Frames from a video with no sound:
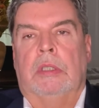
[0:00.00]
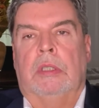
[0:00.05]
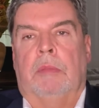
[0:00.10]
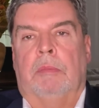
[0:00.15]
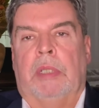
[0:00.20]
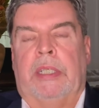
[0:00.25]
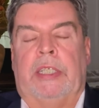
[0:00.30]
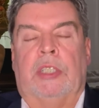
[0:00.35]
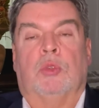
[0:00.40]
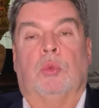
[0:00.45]

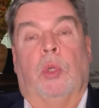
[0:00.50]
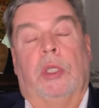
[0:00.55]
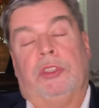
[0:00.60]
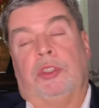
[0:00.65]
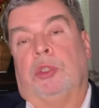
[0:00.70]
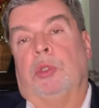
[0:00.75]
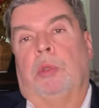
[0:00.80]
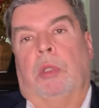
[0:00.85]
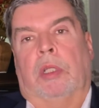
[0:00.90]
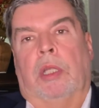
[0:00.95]
Because once
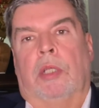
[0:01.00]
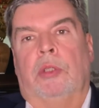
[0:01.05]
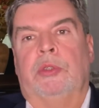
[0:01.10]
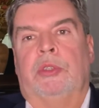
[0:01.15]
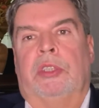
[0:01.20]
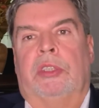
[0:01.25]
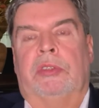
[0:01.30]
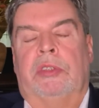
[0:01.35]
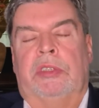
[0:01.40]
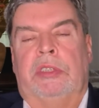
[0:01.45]
you close
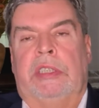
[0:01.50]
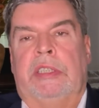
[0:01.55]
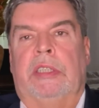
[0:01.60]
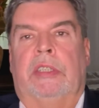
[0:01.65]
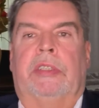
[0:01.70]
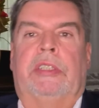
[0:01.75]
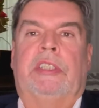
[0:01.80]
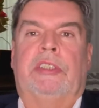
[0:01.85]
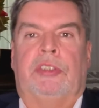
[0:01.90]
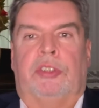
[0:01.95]
on the deal,
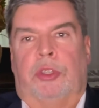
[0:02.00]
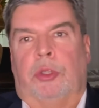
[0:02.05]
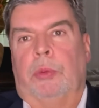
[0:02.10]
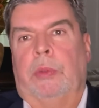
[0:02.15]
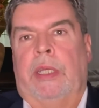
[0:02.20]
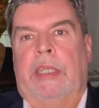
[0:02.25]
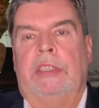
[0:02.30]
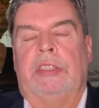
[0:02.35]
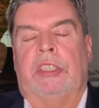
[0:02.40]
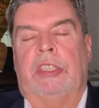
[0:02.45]
then it's too
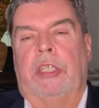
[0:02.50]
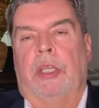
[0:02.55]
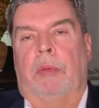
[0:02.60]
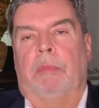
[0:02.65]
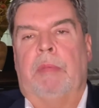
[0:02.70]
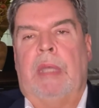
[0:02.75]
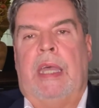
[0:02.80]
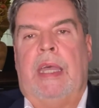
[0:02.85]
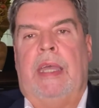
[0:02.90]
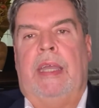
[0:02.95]
late to go
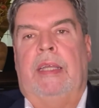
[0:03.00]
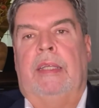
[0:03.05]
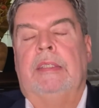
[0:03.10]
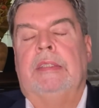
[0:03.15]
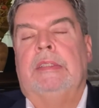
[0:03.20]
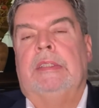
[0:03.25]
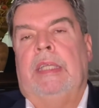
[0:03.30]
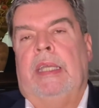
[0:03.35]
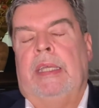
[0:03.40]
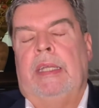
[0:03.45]
back.
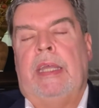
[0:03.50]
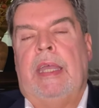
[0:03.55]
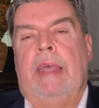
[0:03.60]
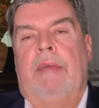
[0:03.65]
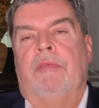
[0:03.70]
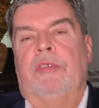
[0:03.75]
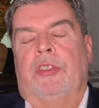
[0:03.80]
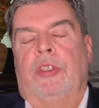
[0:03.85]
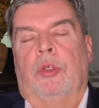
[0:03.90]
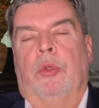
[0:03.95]
And
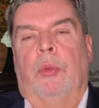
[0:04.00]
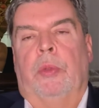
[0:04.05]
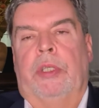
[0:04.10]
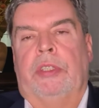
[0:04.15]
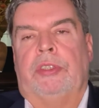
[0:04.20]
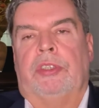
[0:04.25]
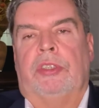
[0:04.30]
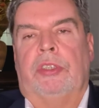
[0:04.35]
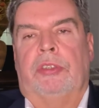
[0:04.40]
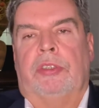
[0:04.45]
having an
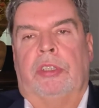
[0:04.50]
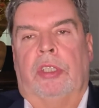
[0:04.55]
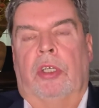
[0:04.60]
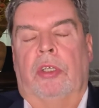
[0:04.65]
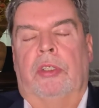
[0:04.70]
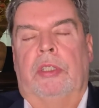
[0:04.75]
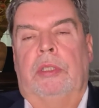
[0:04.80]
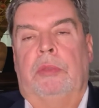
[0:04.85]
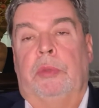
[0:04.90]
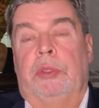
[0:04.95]
ERISA
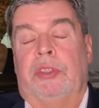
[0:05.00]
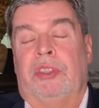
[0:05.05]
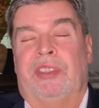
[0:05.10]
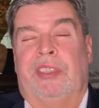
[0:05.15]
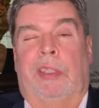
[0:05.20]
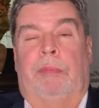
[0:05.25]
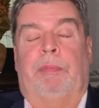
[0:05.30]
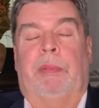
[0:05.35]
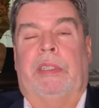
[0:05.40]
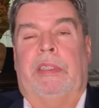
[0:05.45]
attorney, which
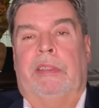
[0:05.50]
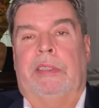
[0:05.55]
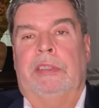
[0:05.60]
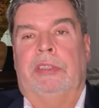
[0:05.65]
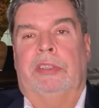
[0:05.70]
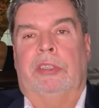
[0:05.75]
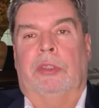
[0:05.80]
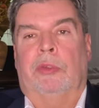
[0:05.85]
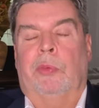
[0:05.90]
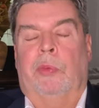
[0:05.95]
typically is
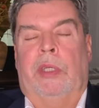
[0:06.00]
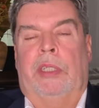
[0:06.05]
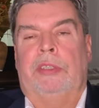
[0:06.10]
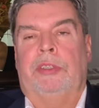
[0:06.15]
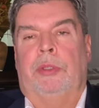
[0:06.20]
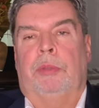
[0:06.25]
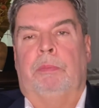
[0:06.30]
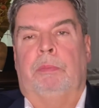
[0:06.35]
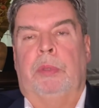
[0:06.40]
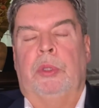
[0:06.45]
going to run
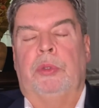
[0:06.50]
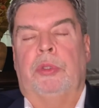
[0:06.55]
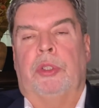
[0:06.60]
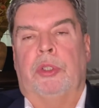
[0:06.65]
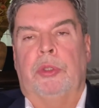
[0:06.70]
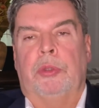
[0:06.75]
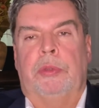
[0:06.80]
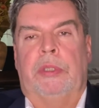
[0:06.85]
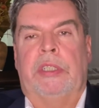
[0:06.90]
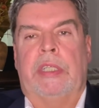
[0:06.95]
you
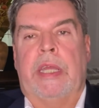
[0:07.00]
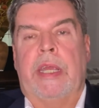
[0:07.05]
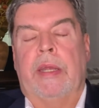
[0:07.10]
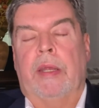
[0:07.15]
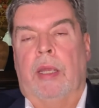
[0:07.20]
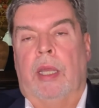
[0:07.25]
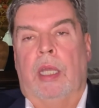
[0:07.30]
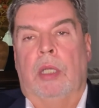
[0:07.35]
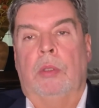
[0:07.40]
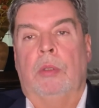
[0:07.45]
buku
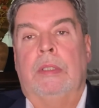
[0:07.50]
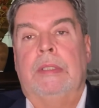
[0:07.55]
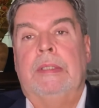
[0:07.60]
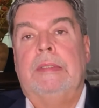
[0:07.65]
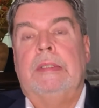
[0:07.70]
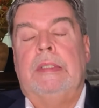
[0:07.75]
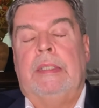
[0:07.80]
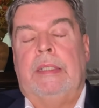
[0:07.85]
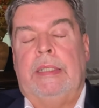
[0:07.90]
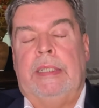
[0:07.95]
dinero,
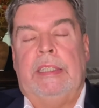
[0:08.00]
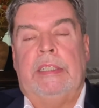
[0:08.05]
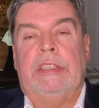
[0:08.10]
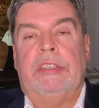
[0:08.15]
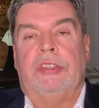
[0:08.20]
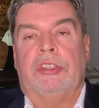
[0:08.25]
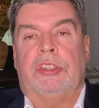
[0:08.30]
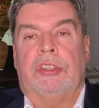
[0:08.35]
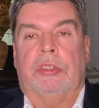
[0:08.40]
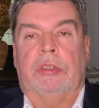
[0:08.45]

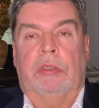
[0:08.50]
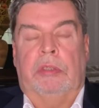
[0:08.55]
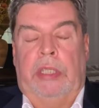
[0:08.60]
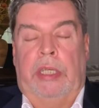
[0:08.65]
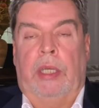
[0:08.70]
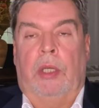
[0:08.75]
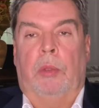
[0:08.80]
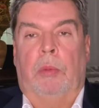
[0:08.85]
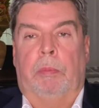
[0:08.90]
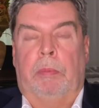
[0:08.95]
is,
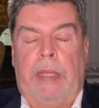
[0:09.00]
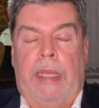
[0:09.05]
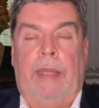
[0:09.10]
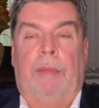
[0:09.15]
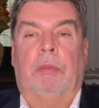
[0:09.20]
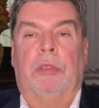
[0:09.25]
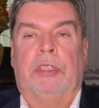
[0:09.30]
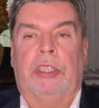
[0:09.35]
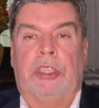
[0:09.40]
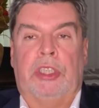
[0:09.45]
be
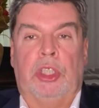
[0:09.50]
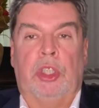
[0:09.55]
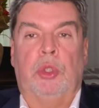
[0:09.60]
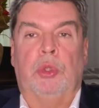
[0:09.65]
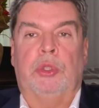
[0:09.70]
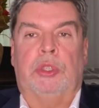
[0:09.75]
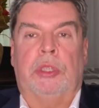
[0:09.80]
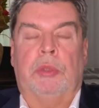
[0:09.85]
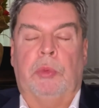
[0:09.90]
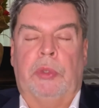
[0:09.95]
able to
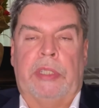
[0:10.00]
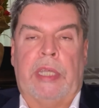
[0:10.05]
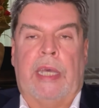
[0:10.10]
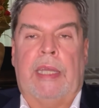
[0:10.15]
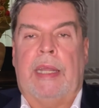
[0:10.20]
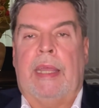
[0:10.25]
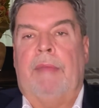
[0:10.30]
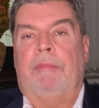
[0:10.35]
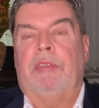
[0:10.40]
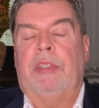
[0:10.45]
use it
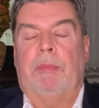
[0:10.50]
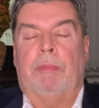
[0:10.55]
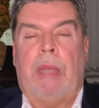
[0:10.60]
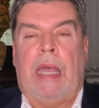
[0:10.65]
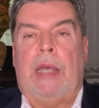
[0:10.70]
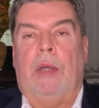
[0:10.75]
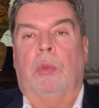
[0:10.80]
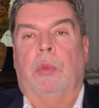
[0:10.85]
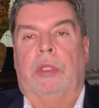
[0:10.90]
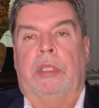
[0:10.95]
without having to
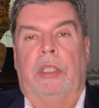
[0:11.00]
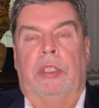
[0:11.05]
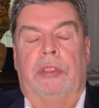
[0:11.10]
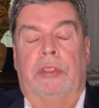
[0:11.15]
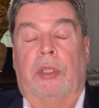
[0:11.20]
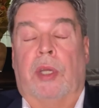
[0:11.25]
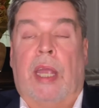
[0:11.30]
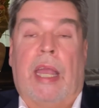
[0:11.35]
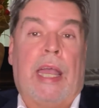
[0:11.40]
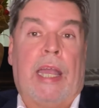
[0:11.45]
buy one
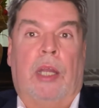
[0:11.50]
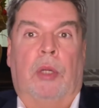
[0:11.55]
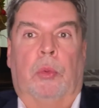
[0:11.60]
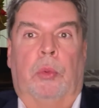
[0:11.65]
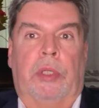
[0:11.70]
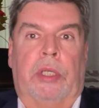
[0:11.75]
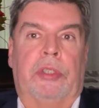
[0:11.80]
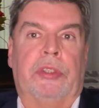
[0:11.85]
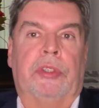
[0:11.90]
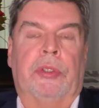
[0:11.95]
or hire
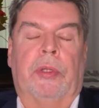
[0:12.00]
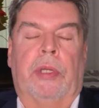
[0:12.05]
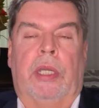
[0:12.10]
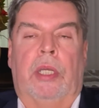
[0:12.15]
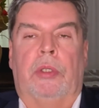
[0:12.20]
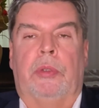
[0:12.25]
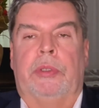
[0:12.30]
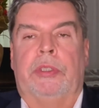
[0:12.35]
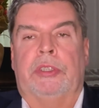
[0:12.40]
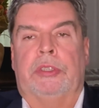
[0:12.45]
one on your
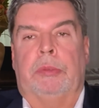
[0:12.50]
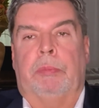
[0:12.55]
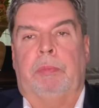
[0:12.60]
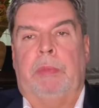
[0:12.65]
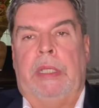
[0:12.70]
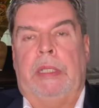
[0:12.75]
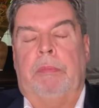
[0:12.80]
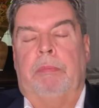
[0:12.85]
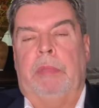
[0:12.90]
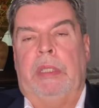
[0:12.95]
own is a
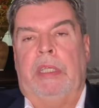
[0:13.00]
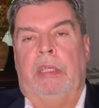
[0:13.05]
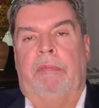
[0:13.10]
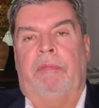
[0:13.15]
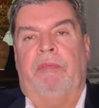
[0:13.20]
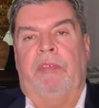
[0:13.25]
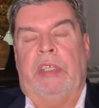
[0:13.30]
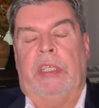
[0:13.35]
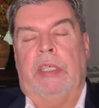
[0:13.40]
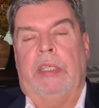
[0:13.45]
big
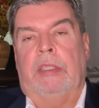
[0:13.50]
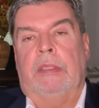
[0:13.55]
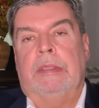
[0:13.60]
benefit.